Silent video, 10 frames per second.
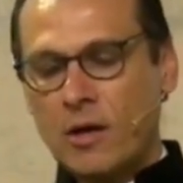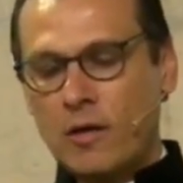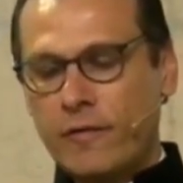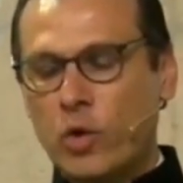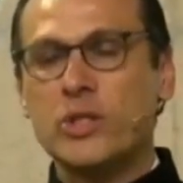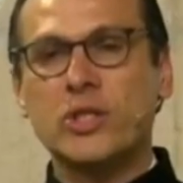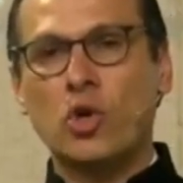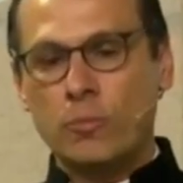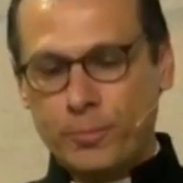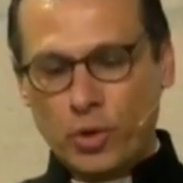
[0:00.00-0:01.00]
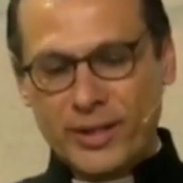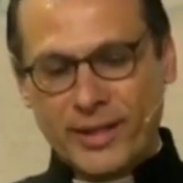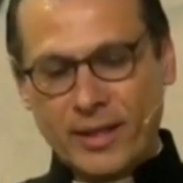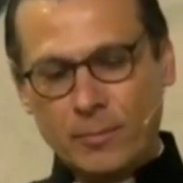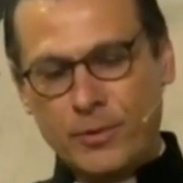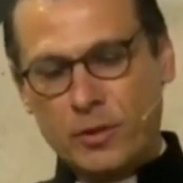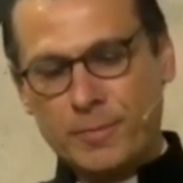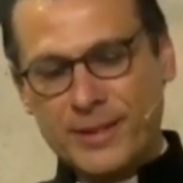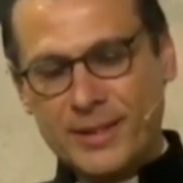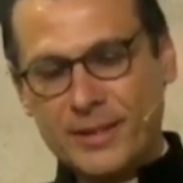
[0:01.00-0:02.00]
for its own political
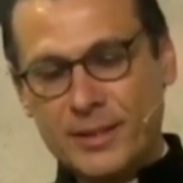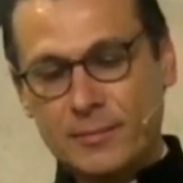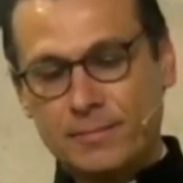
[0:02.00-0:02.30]
purposes.